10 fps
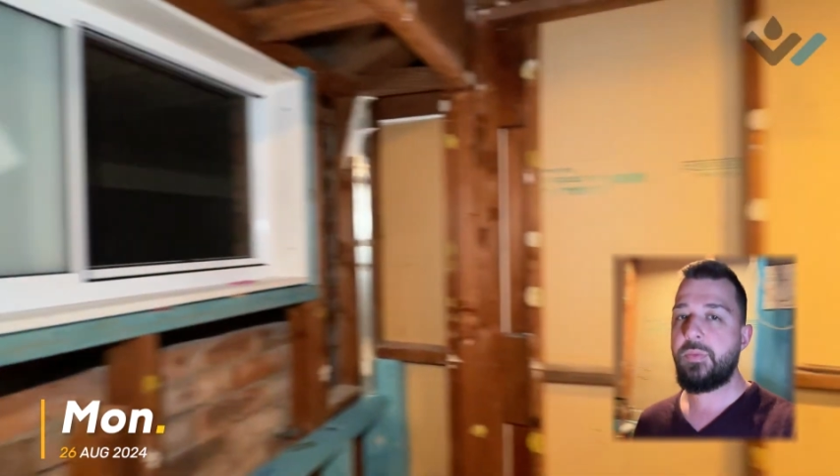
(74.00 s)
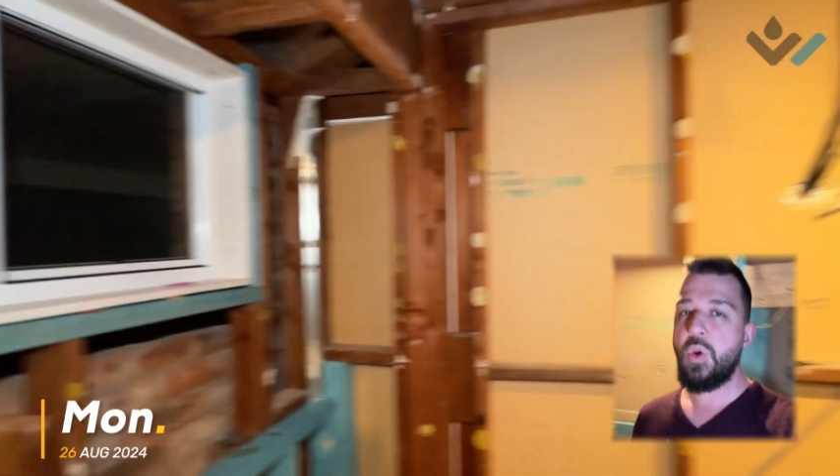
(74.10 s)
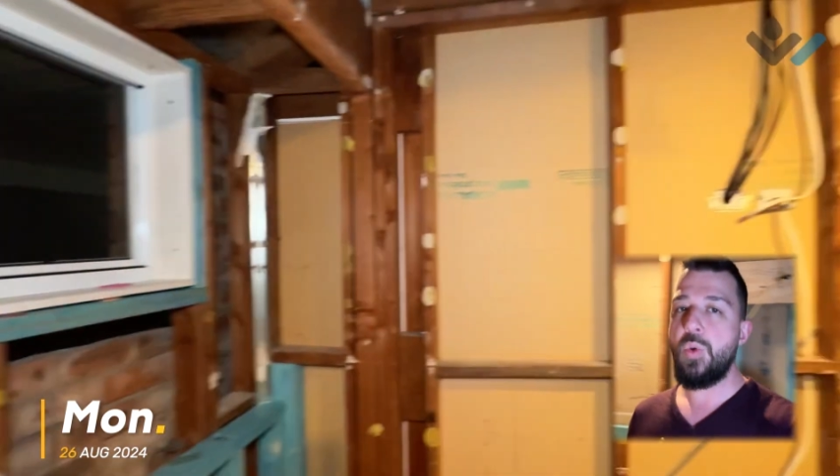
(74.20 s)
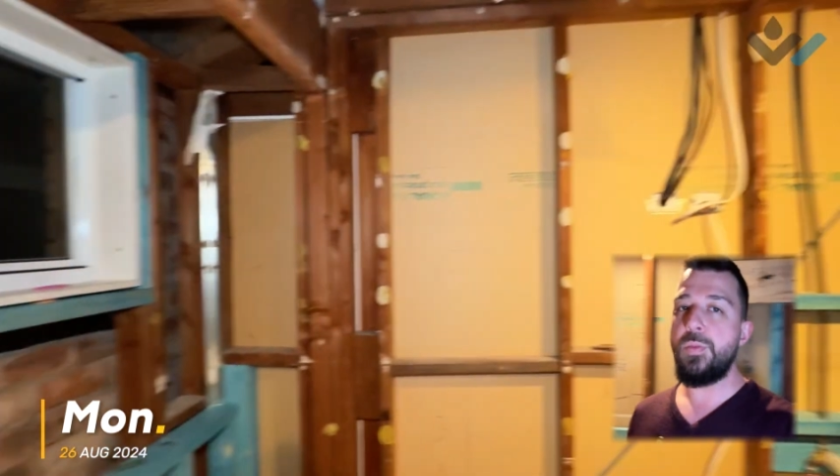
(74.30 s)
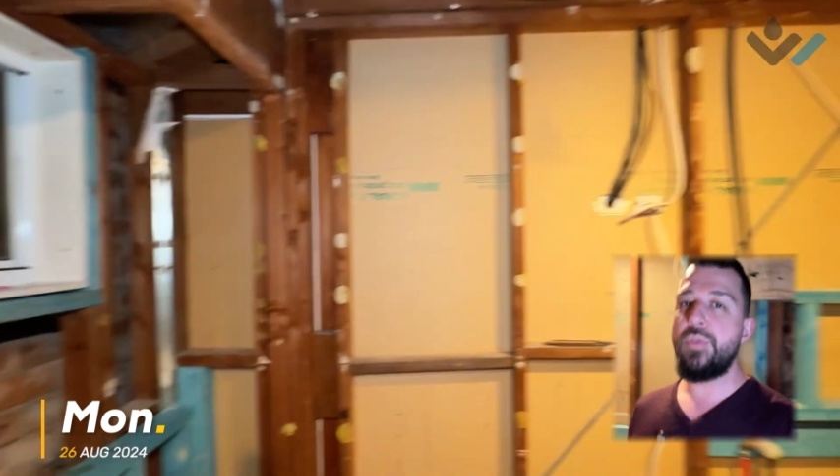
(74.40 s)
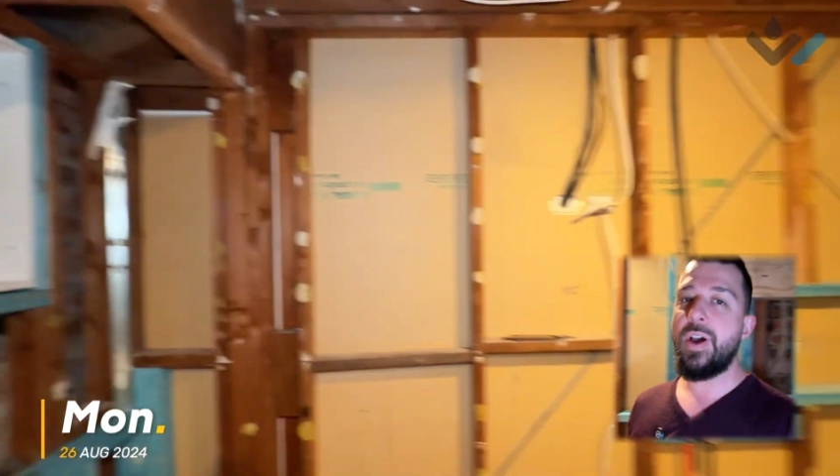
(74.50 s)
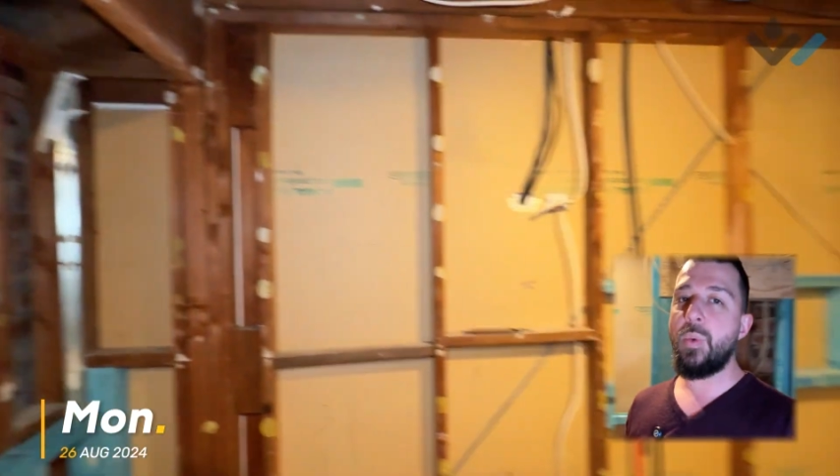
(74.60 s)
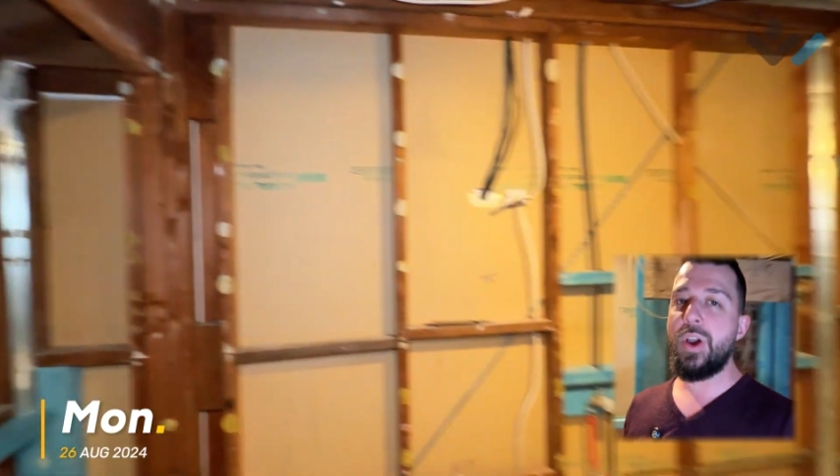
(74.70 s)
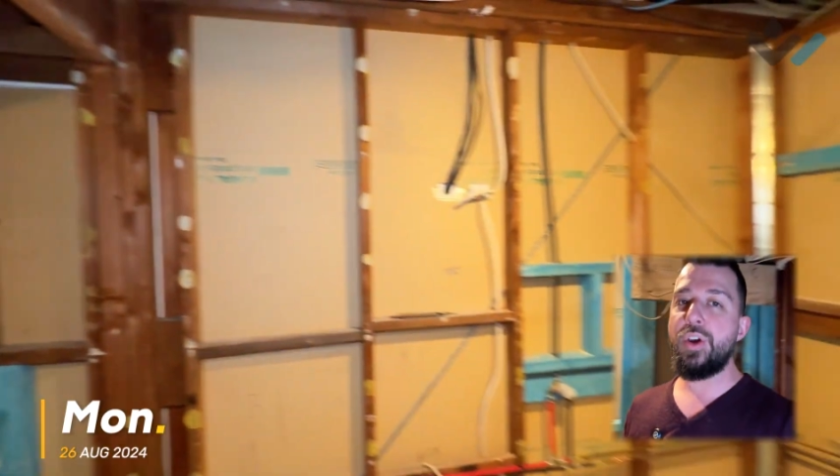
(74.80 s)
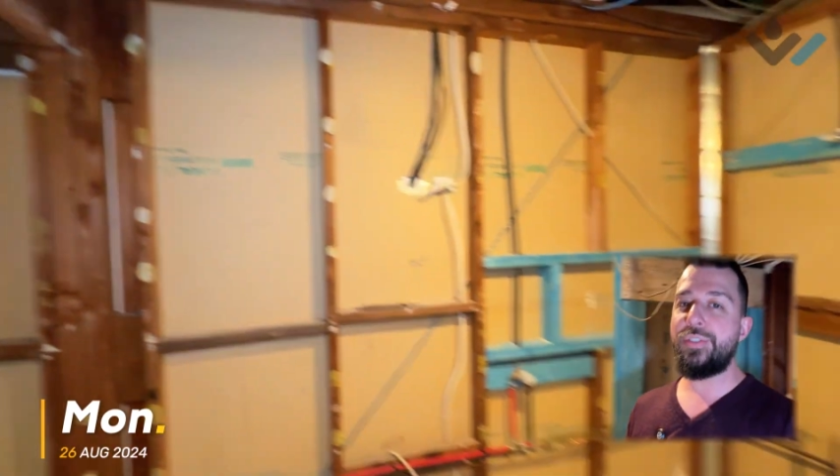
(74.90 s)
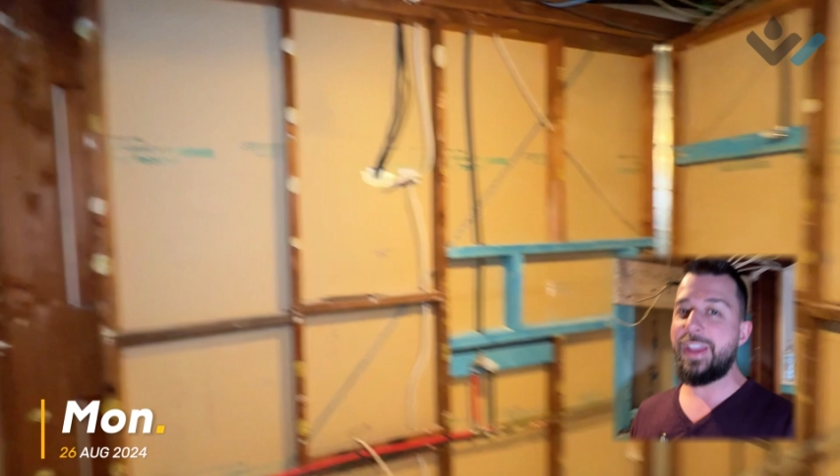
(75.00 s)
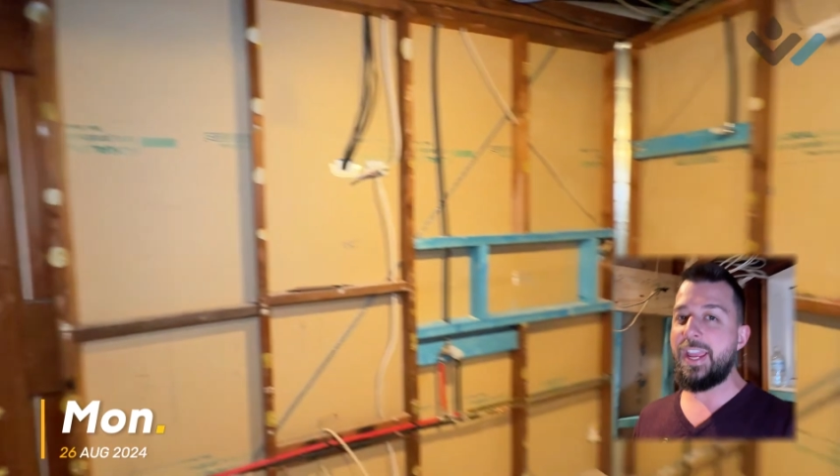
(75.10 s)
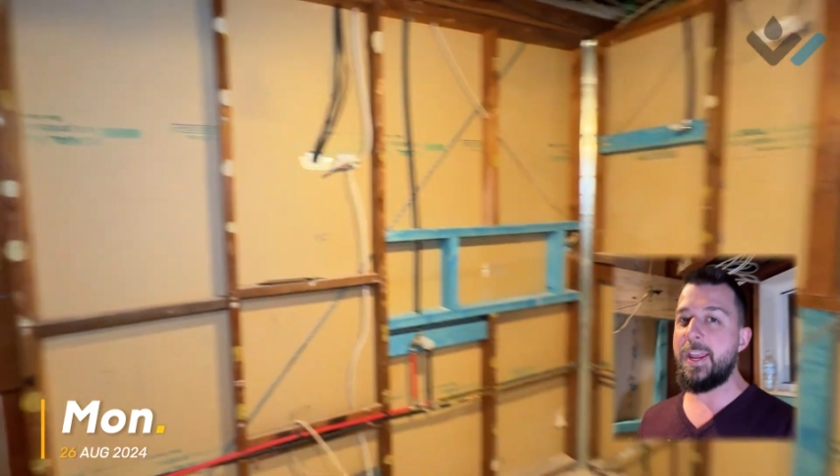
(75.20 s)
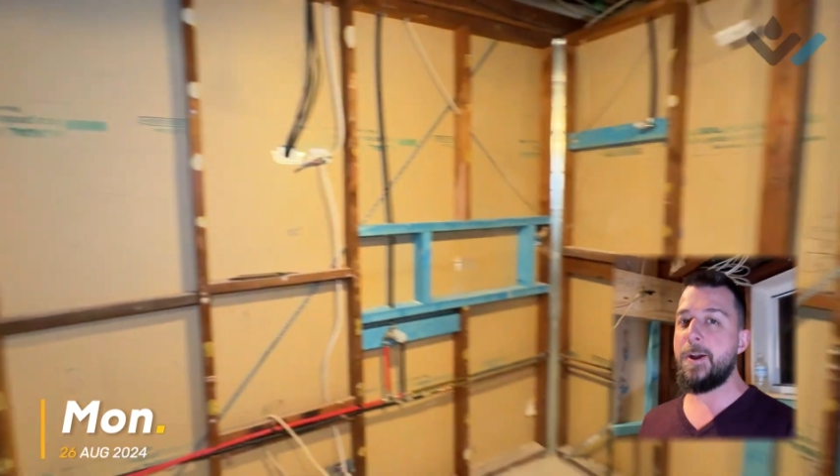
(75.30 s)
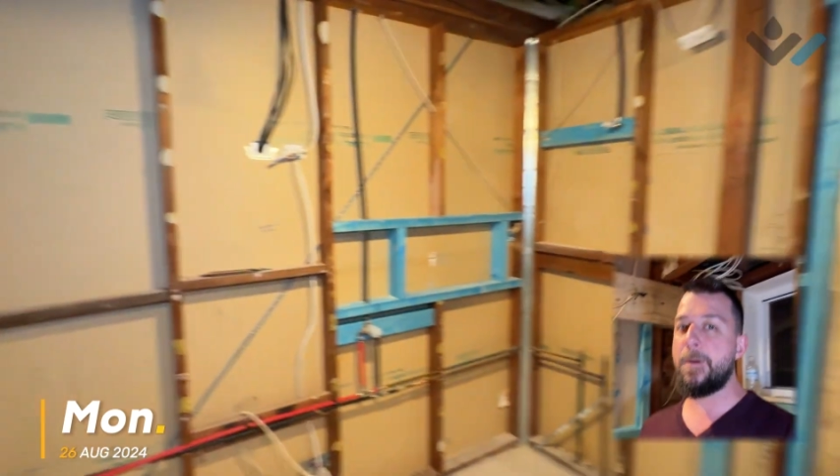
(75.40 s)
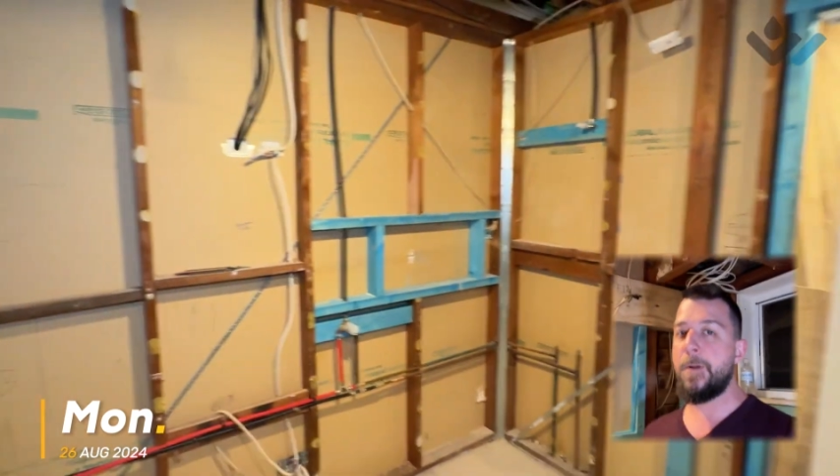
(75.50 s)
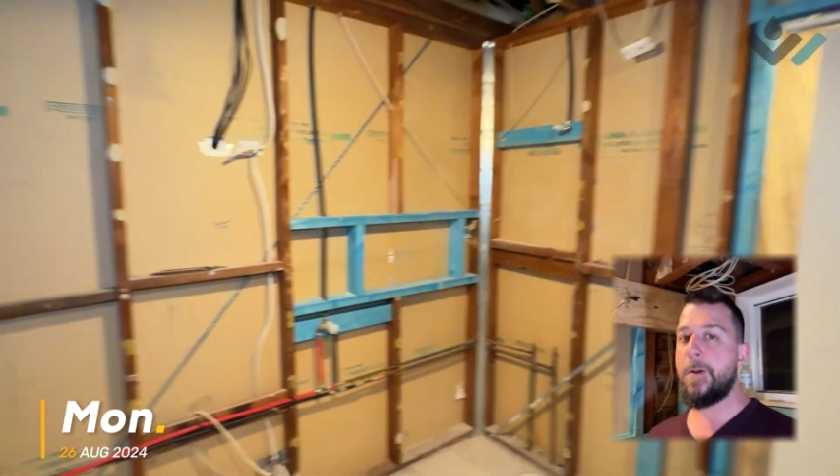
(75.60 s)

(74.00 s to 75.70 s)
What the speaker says: Move our way over here,